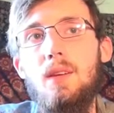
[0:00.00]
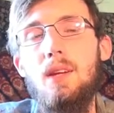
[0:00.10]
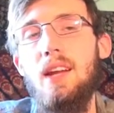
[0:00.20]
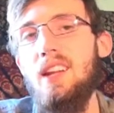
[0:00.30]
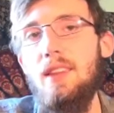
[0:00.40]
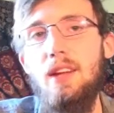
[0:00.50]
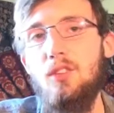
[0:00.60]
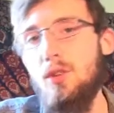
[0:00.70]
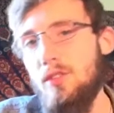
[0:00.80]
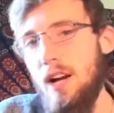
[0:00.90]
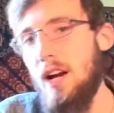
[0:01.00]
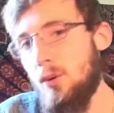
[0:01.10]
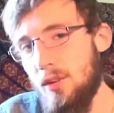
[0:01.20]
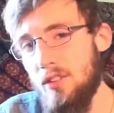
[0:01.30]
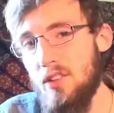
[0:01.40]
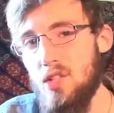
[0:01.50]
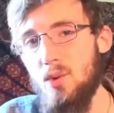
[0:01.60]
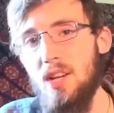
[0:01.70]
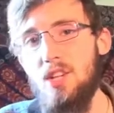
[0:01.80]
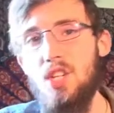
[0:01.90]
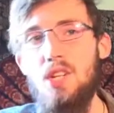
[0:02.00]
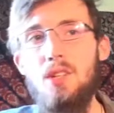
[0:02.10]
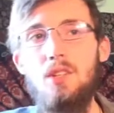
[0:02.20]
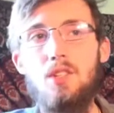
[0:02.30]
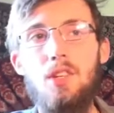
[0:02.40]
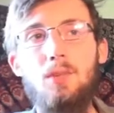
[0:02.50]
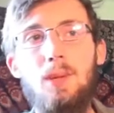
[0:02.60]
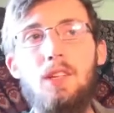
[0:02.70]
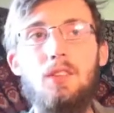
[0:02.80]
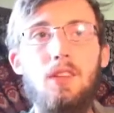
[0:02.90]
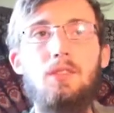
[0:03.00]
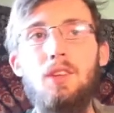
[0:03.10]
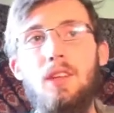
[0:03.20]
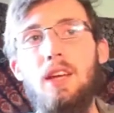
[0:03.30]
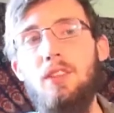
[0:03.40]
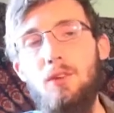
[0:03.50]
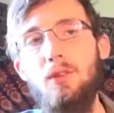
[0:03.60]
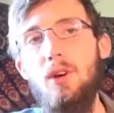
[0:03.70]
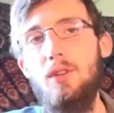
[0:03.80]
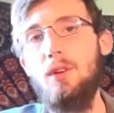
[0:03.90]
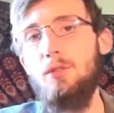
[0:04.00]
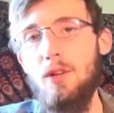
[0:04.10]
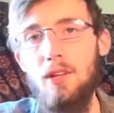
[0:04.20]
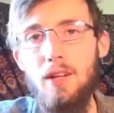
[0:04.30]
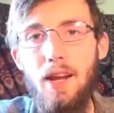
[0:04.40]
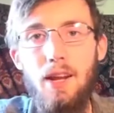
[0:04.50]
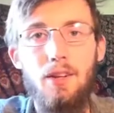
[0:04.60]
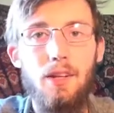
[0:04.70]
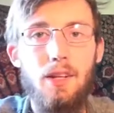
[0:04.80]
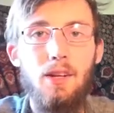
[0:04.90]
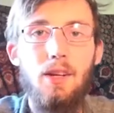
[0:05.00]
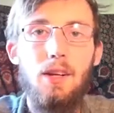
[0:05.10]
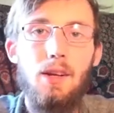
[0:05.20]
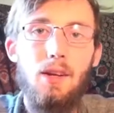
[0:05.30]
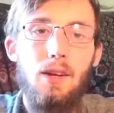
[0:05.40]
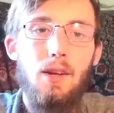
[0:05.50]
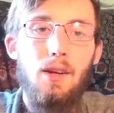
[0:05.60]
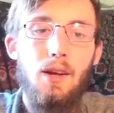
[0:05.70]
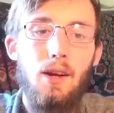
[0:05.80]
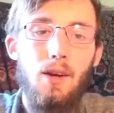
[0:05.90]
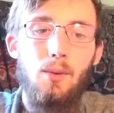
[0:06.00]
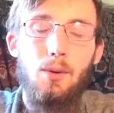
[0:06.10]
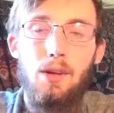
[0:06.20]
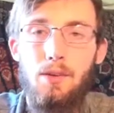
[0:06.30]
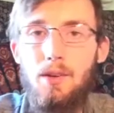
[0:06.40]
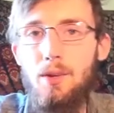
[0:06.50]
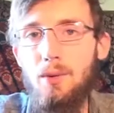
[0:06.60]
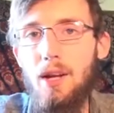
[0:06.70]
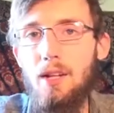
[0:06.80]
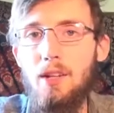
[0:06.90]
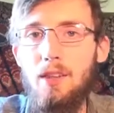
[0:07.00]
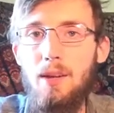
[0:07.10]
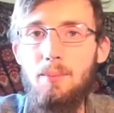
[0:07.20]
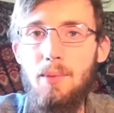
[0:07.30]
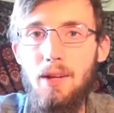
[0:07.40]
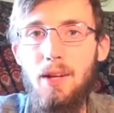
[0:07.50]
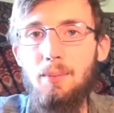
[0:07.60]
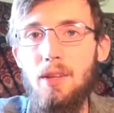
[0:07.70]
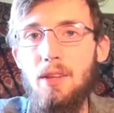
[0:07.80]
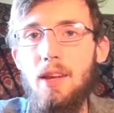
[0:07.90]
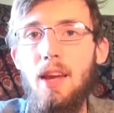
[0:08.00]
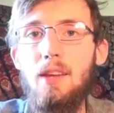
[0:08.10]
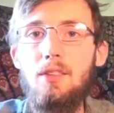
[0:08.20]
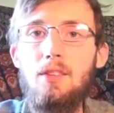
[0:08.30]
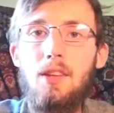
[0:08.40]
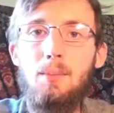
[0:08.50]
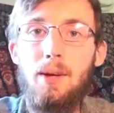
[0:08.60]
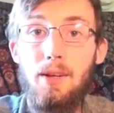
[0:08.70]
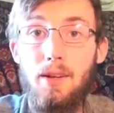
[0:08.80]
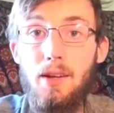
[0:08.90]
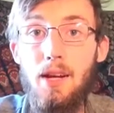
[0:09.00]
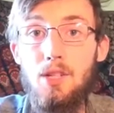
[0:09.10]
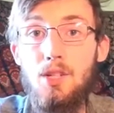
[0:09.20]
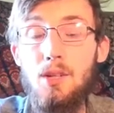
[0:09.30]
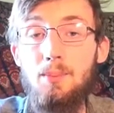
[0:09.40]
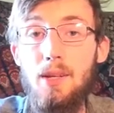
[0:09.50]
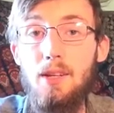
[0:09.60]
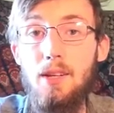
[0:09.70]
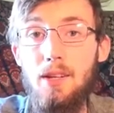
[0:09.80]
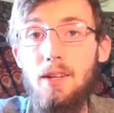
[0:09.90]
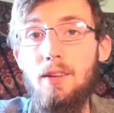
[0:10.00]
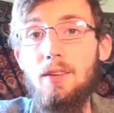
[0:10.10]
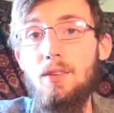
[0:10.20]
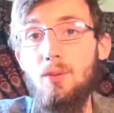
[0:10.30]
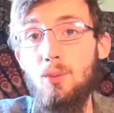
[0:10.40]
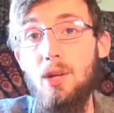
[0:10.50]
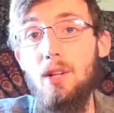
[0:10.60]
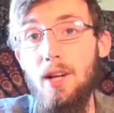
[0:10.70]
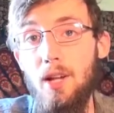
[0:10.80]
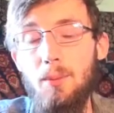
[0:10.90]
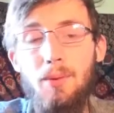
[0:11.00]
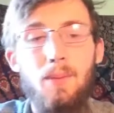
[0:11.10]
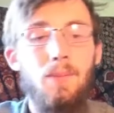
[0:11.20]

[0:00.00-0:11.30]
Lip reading: get in that sort of awkward situation just because they feel like their friend can handle it, when in reality that might not be the case. They might actually be needing real help.